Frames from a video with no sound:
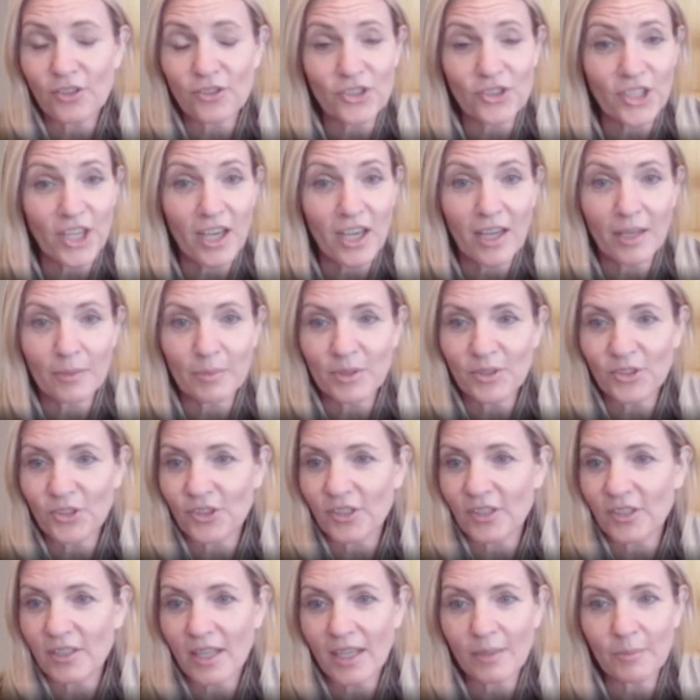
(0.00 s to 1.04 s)
job, and you're
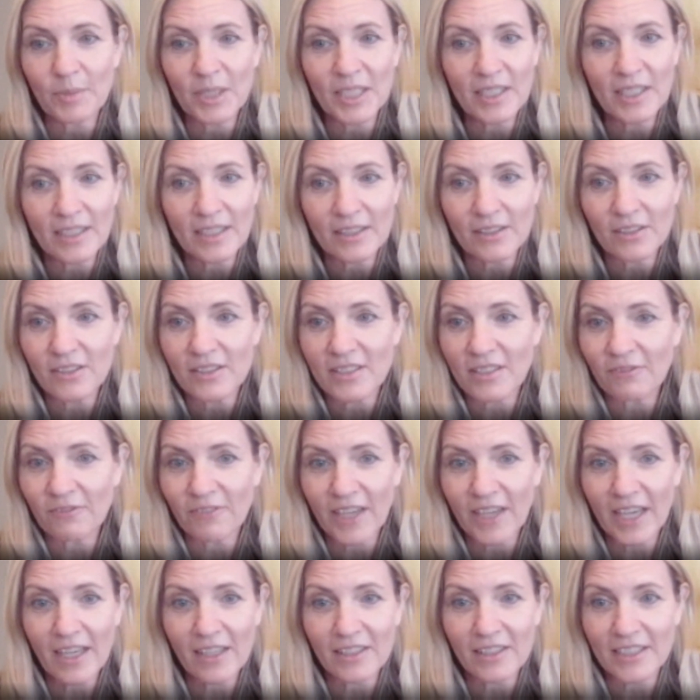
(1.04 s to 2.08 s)
climbing hills and
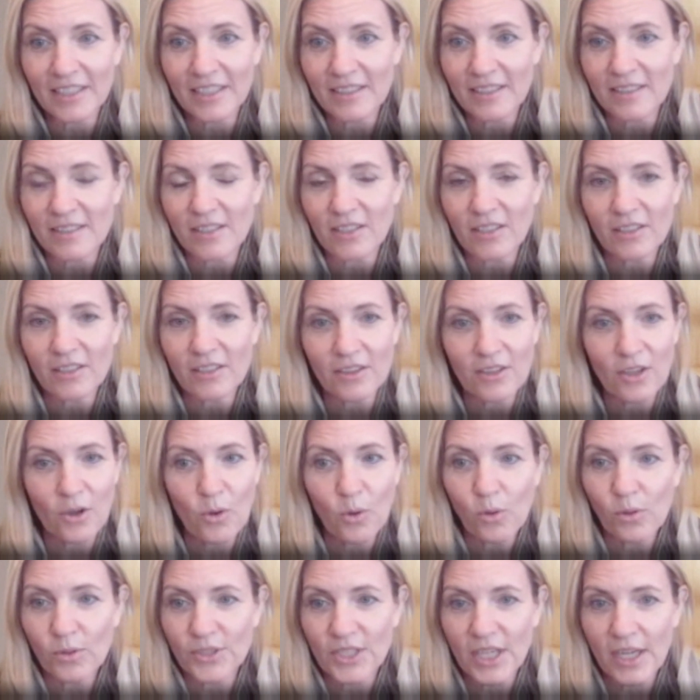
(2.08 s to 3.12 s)
valleys the
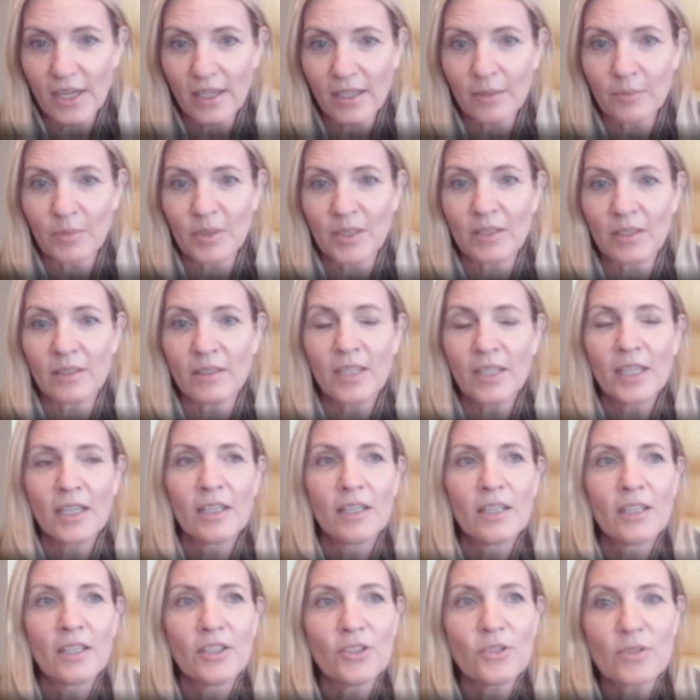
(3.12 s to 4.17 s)
whole time, and
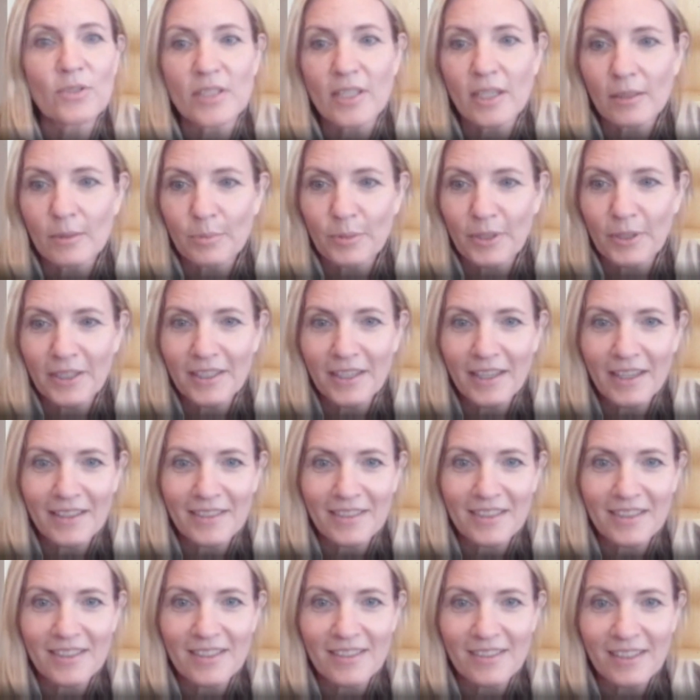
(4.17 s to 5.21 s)
you celebrate at
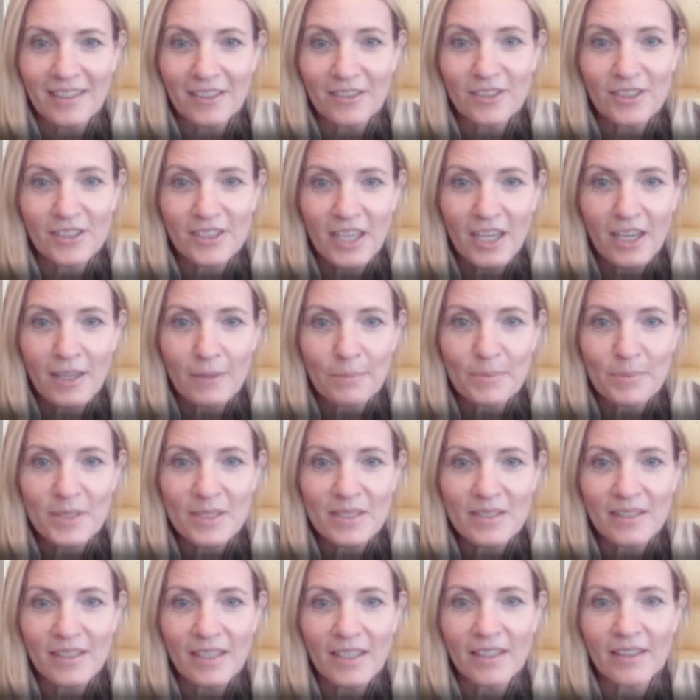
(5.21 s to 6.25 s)
the
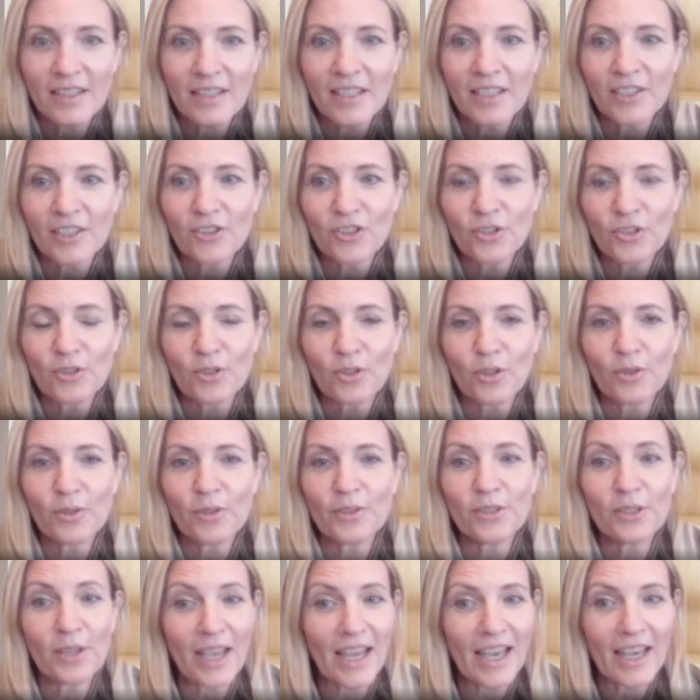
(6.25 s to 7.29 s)
hilltops, and then you
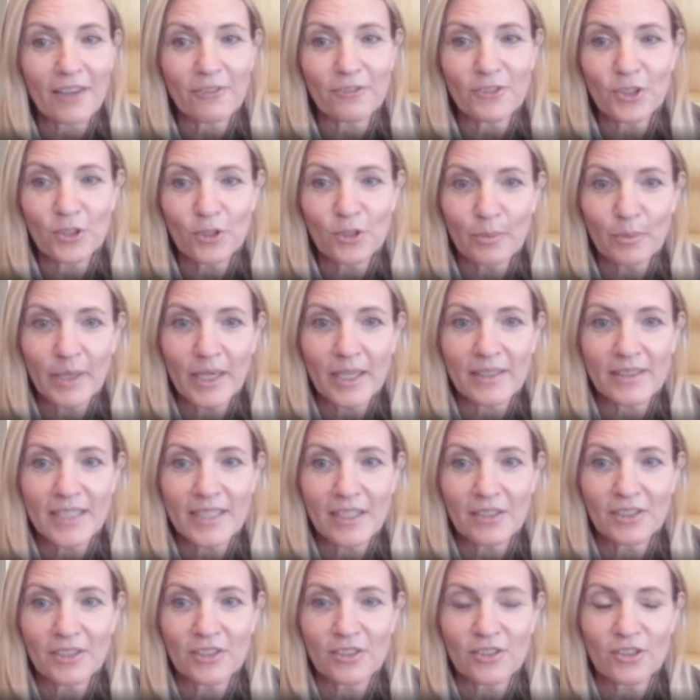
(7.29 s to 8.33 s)
have to go back
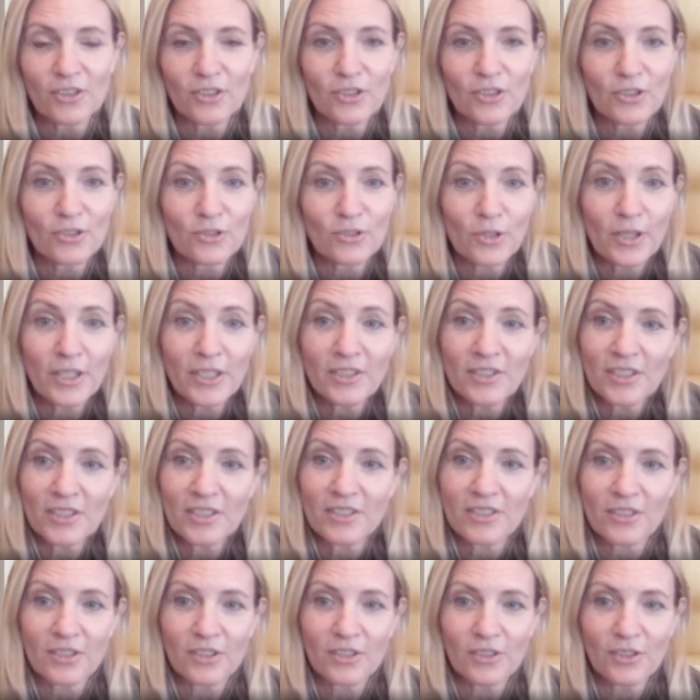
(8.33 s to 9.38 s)
down into the
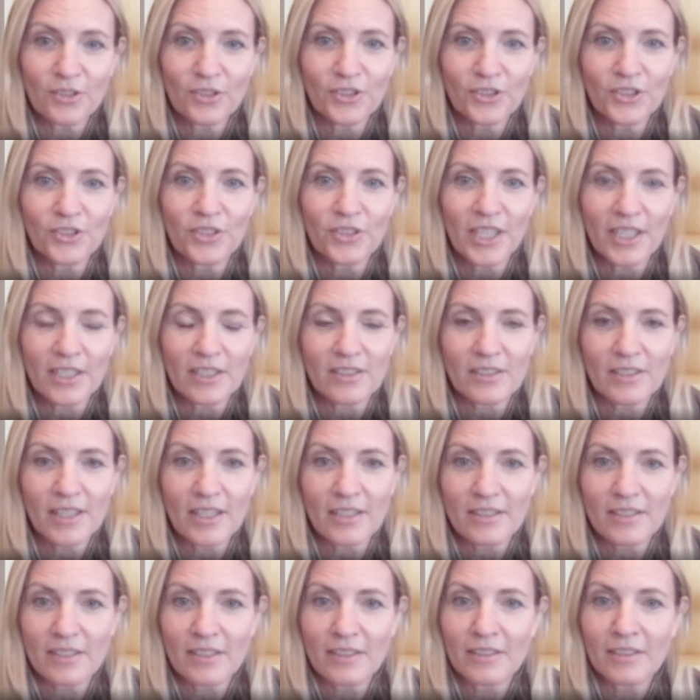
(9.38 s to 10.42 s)
trenches to learn your next
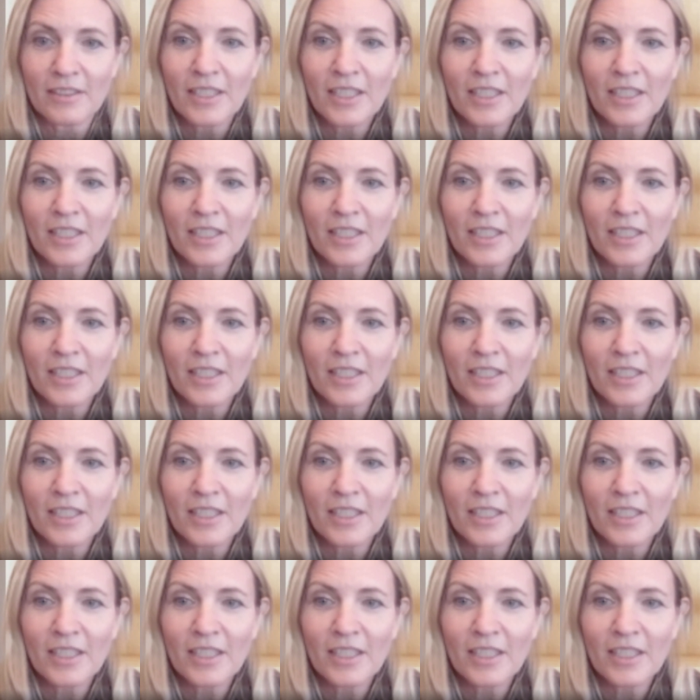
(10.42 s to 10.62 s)
lesson